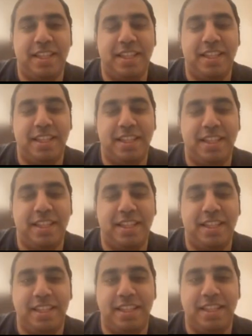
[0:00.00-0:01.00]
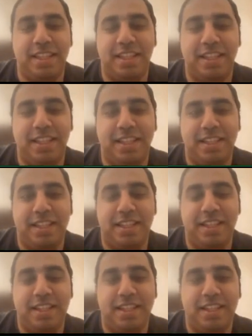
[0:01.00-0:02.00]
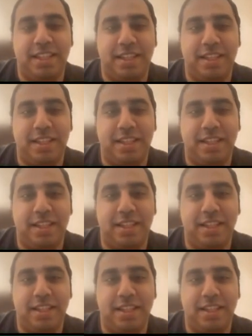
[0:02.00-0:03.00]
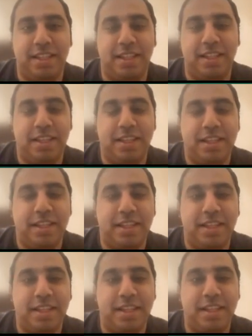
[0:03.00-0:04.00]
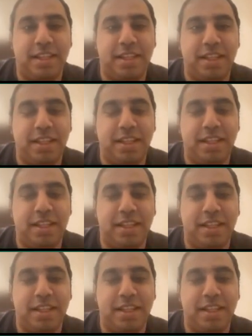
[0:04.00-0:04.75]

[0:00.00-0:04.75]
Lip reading: (silent)